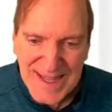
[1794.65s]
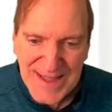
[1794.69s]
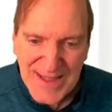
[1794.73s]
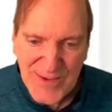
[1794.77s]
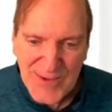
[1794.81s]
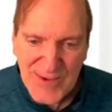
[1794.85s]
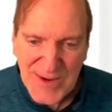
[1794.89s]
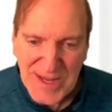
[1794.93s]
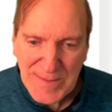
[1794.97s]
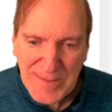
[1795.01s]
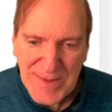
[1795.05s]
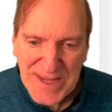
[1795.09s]

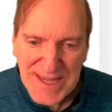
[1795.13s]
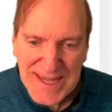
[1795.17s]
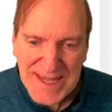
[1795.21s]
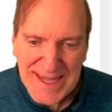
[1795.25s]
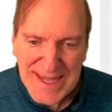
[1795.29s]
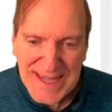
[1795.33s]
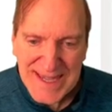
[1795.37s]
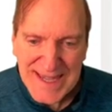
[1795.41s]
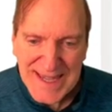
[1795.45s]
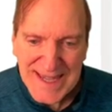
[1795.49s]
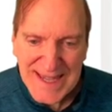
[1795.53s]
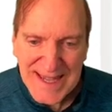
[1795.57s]

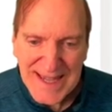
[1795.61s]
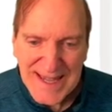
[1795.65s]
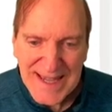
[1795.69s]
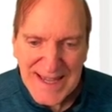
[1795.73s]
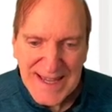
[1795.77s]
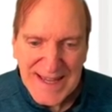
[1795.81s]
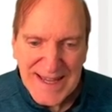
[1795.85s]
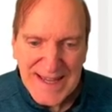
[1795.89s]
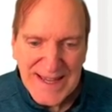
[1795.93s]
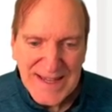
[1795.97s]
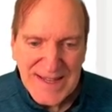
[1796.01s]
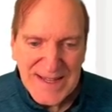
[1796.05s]
3B.
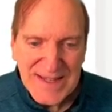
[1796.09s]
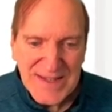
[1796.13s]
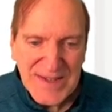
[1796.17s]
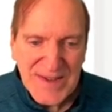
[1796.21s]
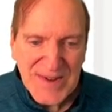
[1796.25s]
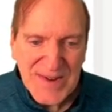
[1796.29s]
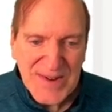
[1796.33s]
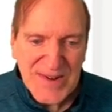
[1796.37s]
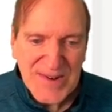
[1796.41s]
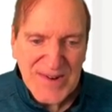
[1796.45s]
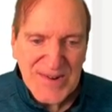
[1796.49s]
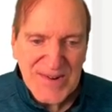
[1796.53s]

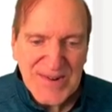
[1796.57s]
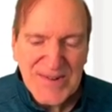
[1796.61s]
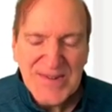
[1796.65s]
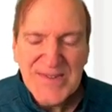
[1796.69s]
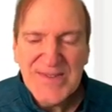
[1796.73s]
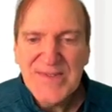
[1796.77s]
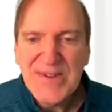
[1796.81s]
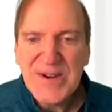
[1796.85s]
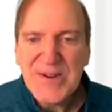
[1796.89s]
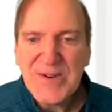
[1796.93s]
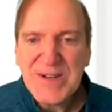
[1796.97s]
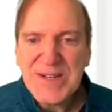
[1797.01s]
So
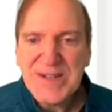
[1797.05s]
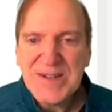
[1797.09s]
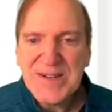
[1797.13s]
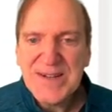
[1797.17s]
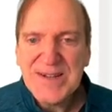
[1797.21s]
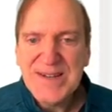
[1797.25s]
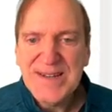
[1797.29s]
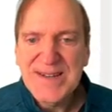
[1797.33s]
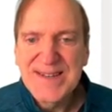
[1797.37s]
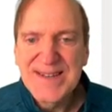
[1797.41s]
very good.